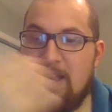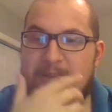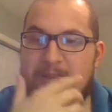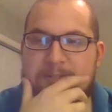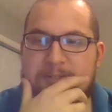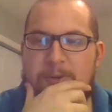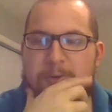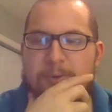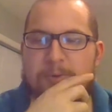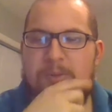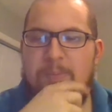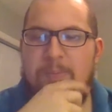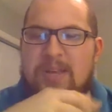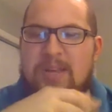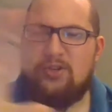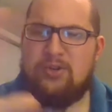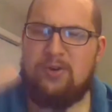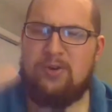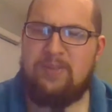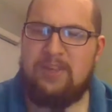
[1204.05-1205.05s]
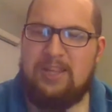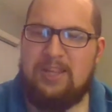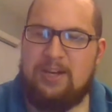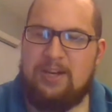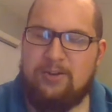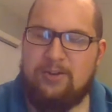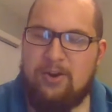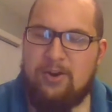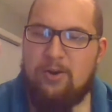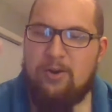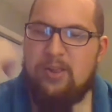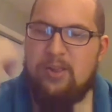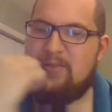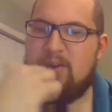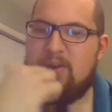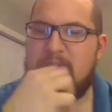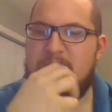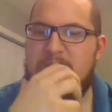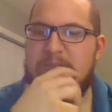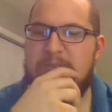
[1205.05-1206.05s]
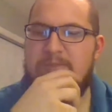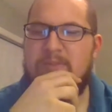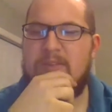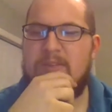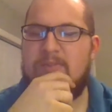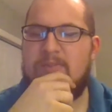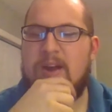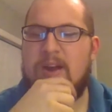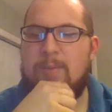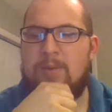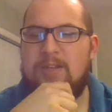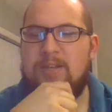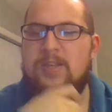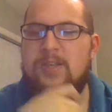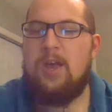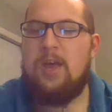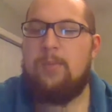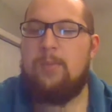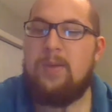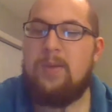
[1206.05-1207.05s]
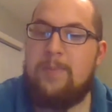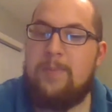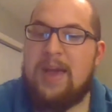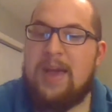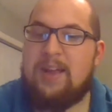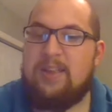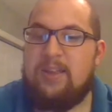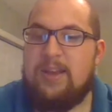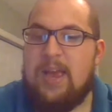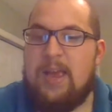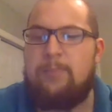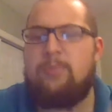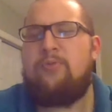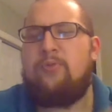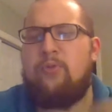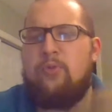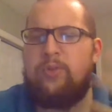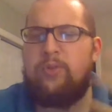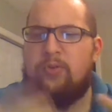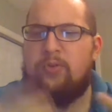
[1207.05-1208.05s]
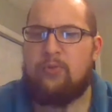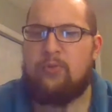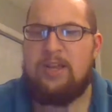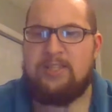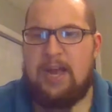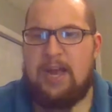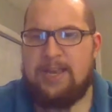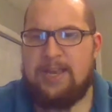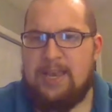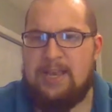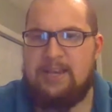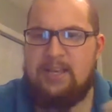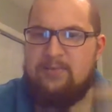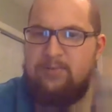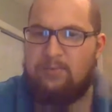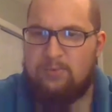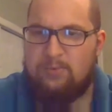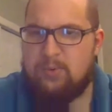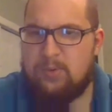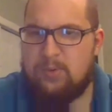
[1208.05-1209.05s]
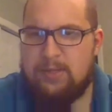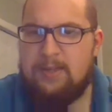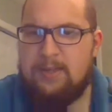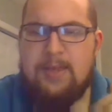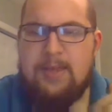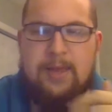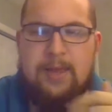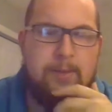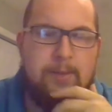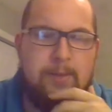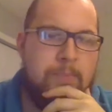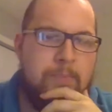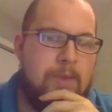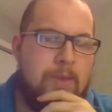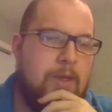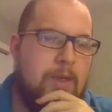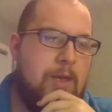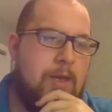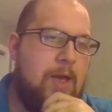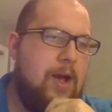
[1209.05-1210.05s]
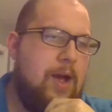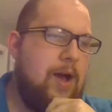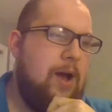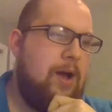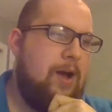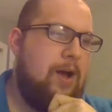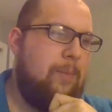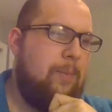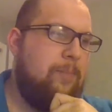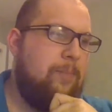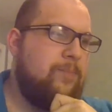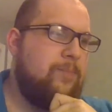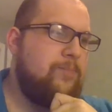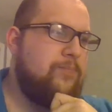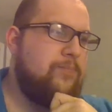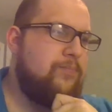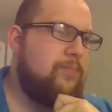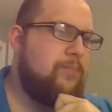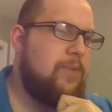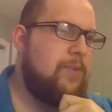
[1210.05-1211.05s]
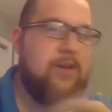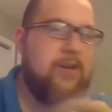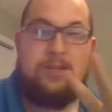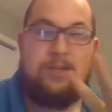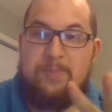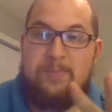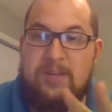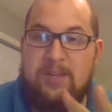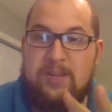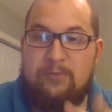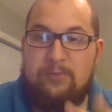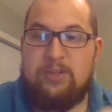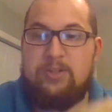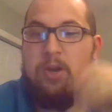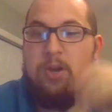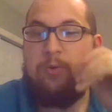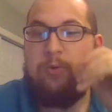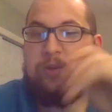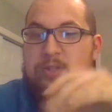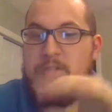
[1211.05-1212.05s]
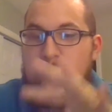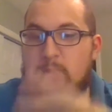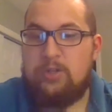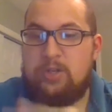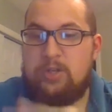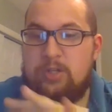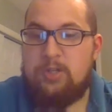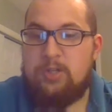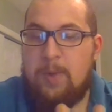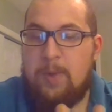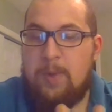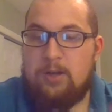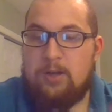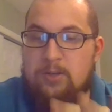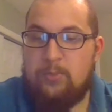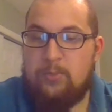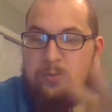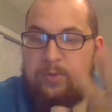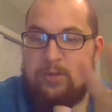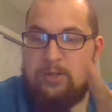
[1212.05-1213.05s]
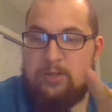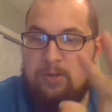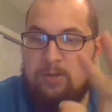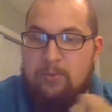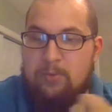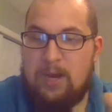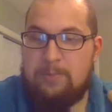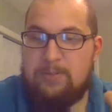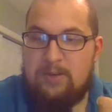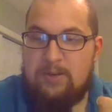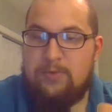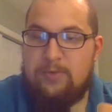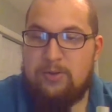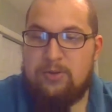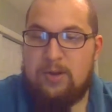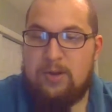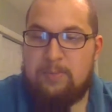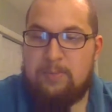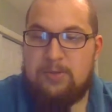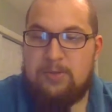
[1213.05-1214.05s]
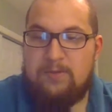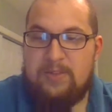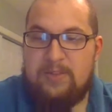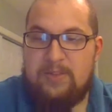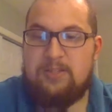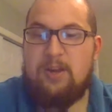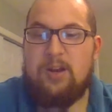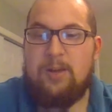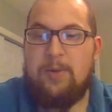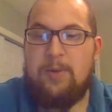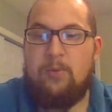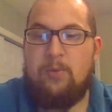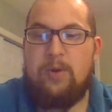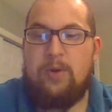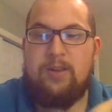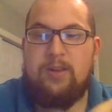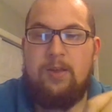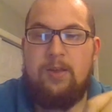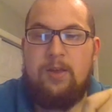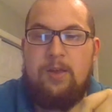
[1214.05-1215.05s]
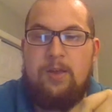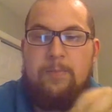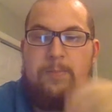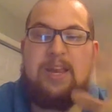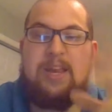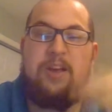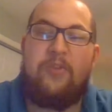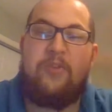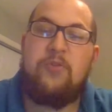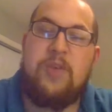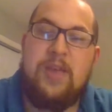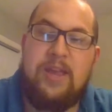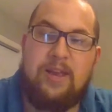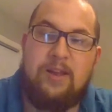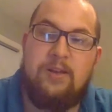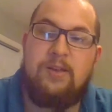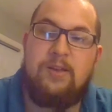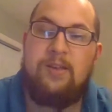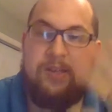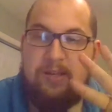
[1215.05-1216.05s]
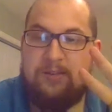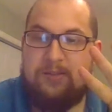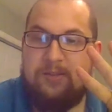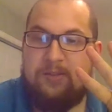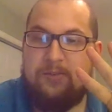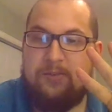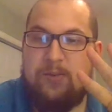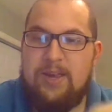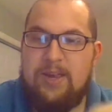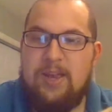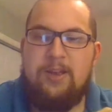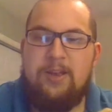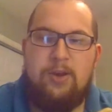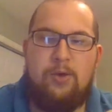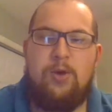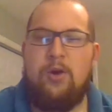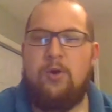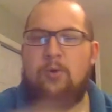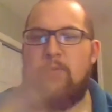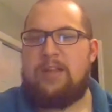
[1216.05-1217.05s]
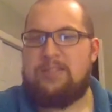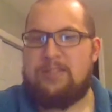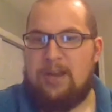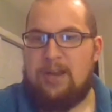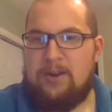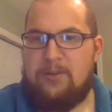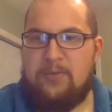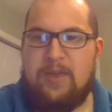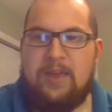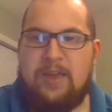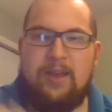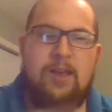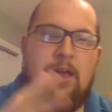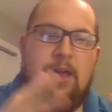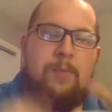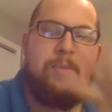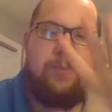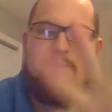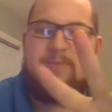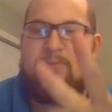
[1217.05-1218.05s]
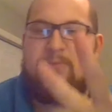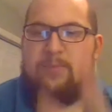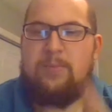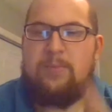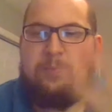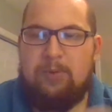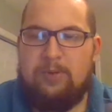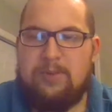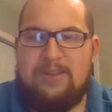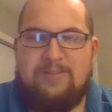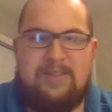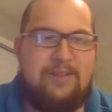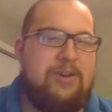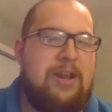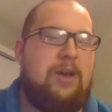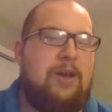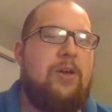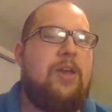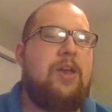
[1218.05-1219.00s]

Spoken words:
So the picture of the little girl in front of the fireplace. Maybe back in the day, before the phrase "I can't even" was really a thing. And speaking of which, we should perhaps in a future episode of this talk about what being a thing is, right? Oh, that's not a thing, but we'll leave that for now.